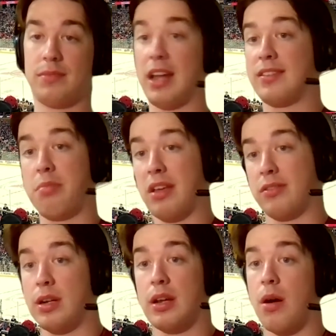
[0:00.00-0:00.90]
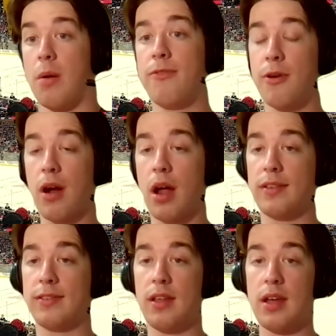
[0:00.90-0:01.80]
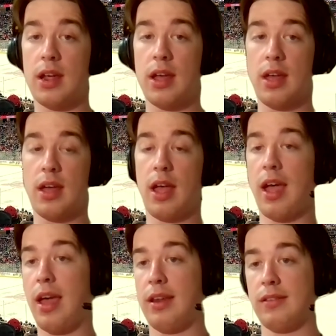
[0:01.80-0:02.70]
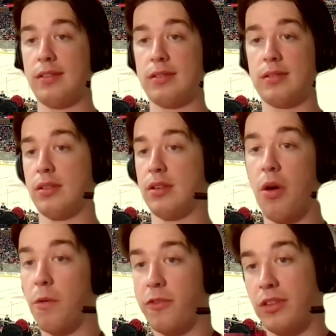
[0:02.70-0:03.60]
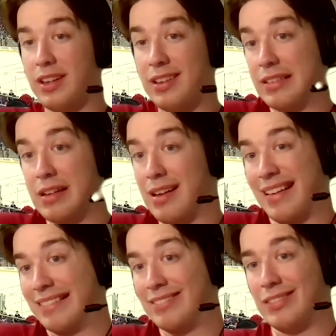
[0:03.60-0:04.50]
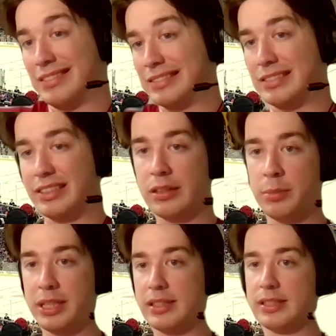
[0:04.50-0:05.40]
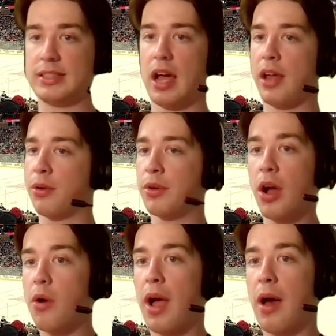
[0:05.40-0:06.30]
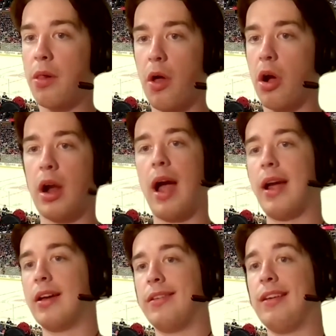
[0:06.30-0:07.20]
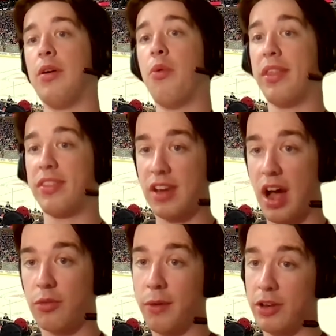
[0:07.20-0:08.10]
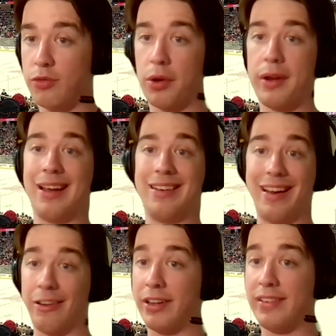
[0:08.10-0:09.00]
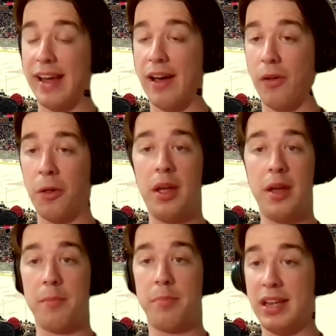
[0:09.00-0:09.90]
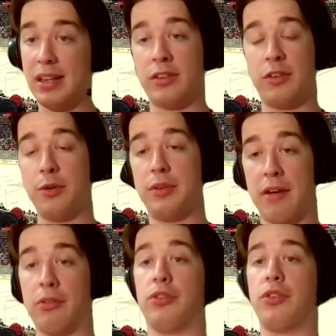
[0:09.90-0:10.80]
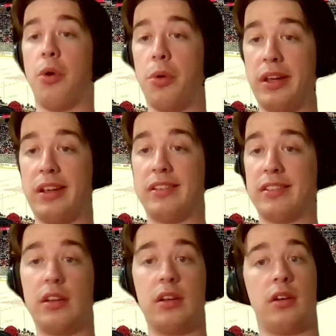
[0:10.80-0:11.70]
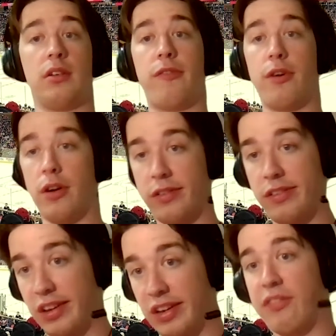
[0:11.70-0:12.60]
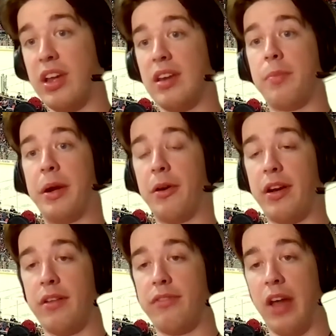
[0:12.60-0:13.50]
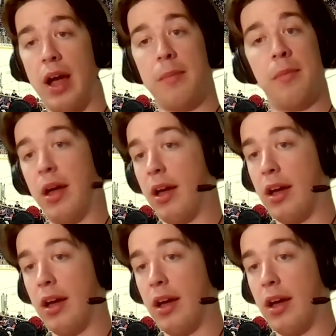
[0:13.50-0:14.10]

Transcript: That's the best we could hope for, honestly. And hopefully he's not out long term, because I don't know how long I could deal with Scott Wedgwood and Aaron Dell being the 2 Devils goalies for a significant period of time.